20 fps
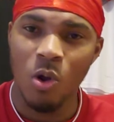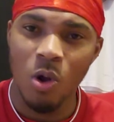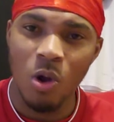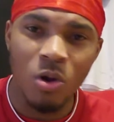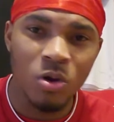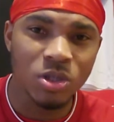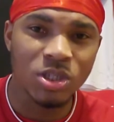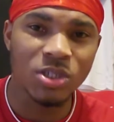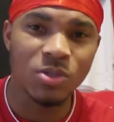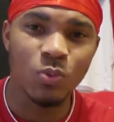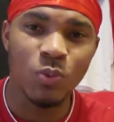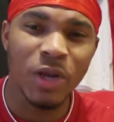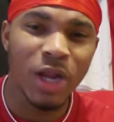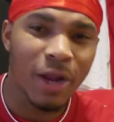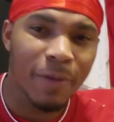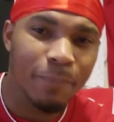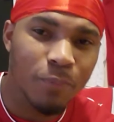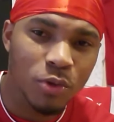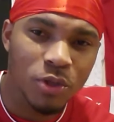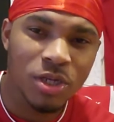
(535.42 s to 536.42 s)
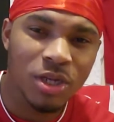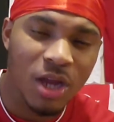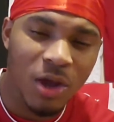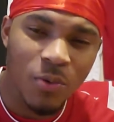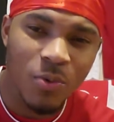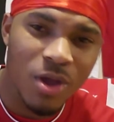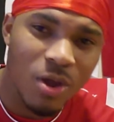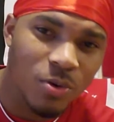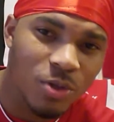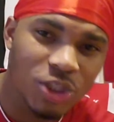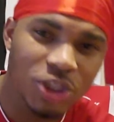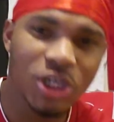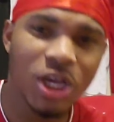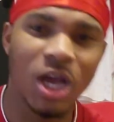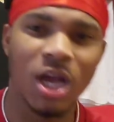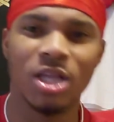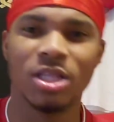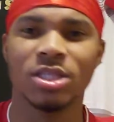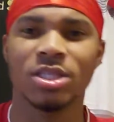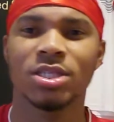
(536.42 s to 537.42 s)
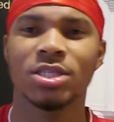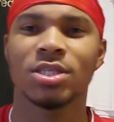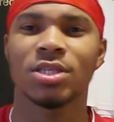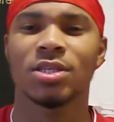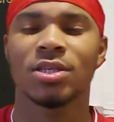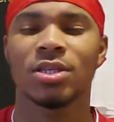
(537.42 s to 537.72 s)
us, we're not putting away our chance.